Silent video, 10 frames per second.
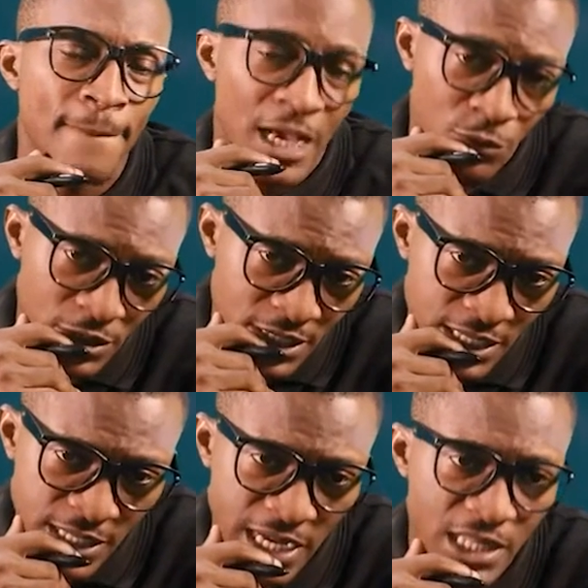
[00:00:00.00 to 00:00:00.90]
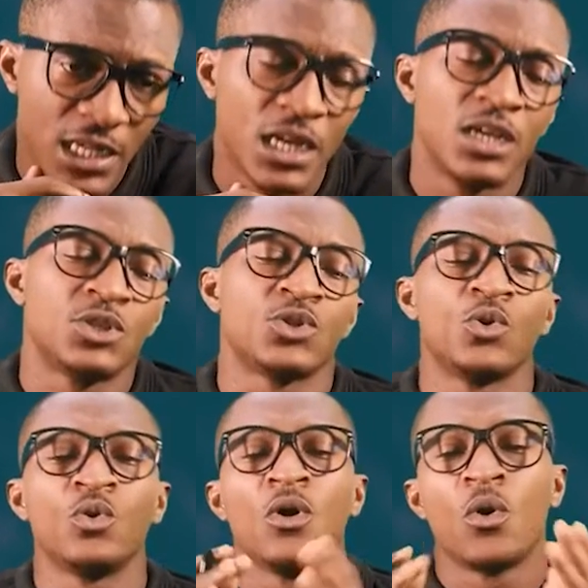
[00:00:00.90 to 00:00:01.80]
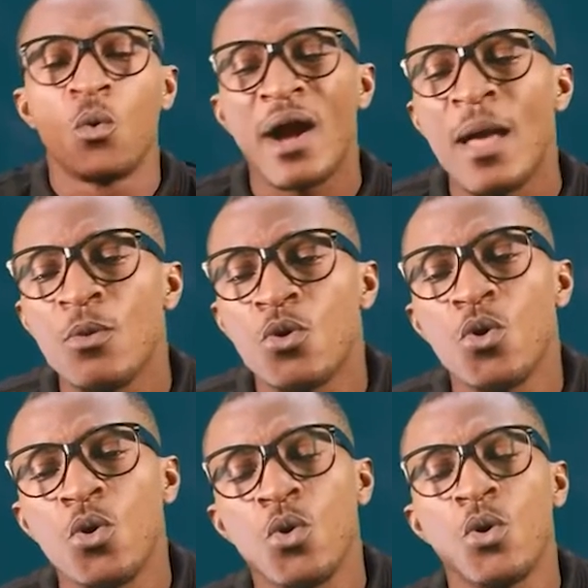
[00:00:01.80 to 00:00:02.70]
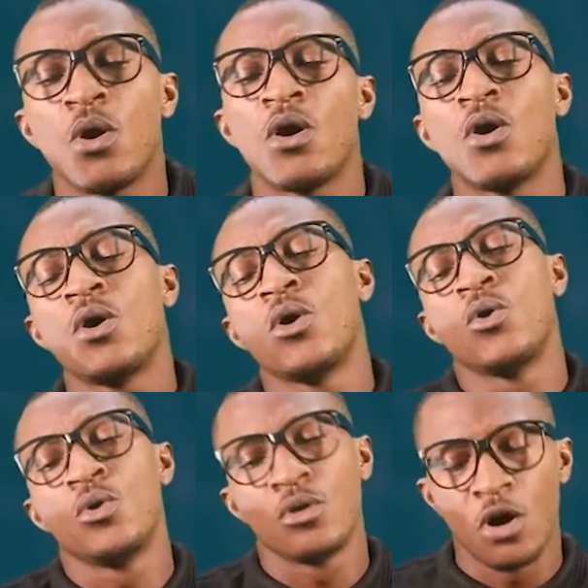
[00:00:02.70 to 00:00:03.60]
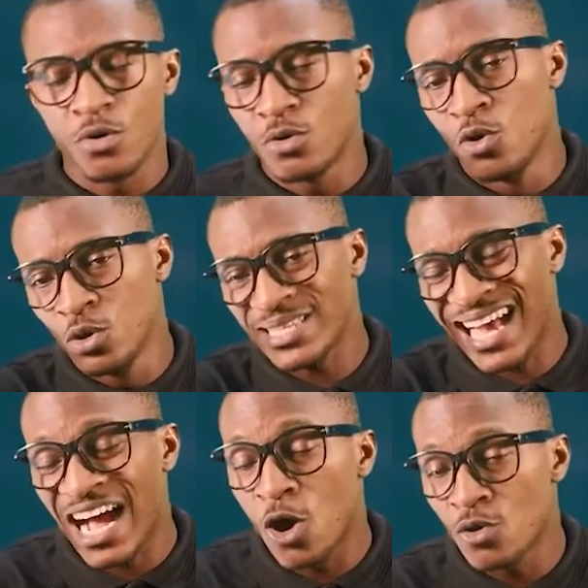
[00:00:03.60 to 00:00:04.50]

Are you seeing that? So 1 row or rows are